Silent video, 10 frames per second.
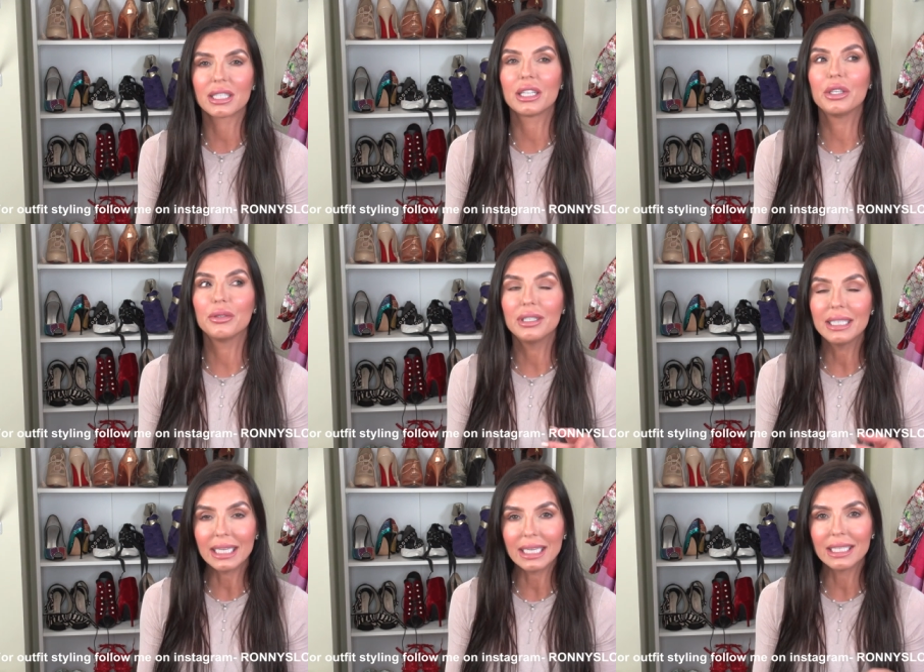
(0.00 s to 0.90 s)
and you
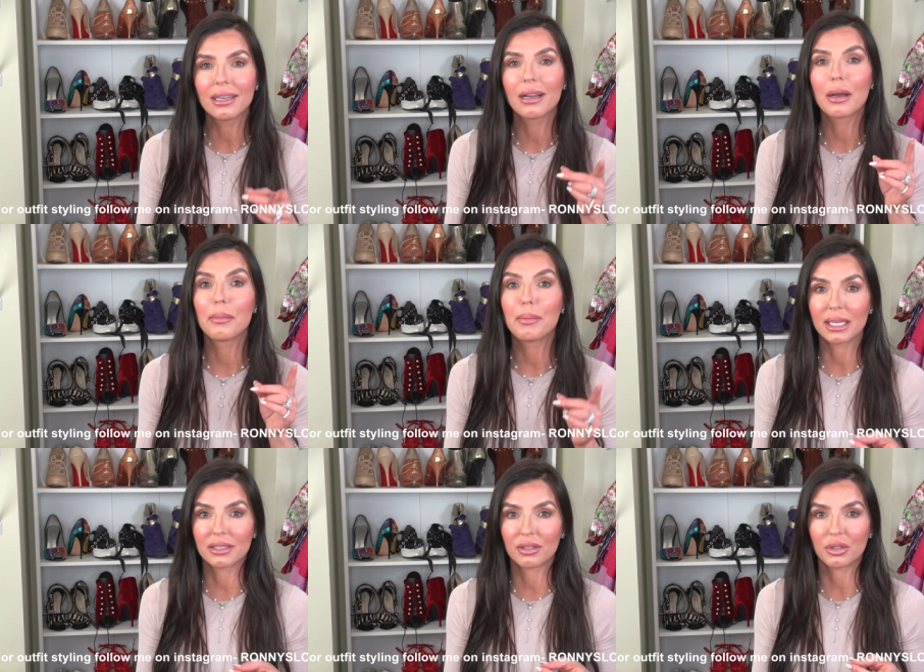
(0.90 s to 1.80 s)
need
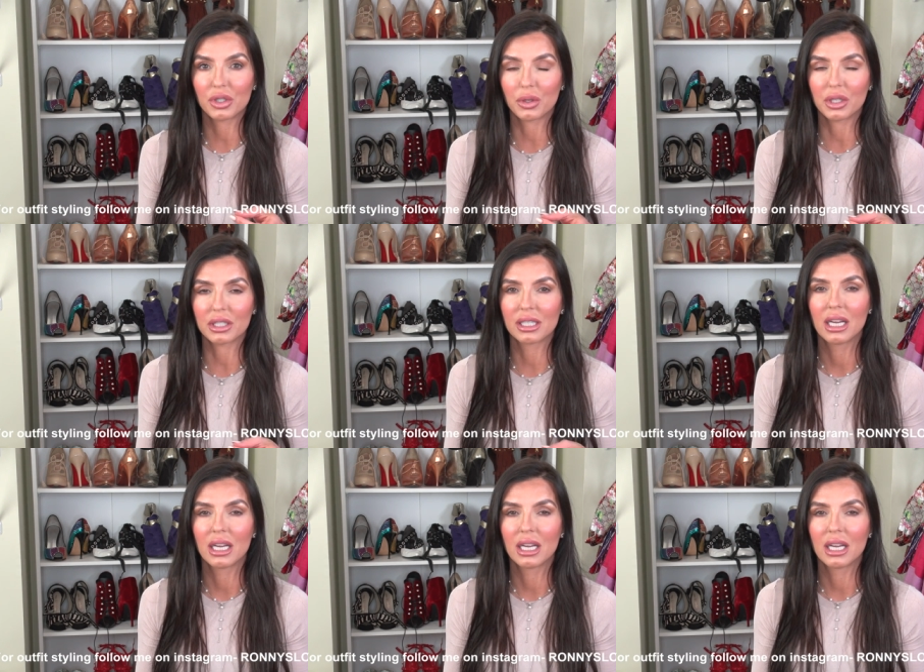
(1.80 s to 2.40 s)
bicycle shorts.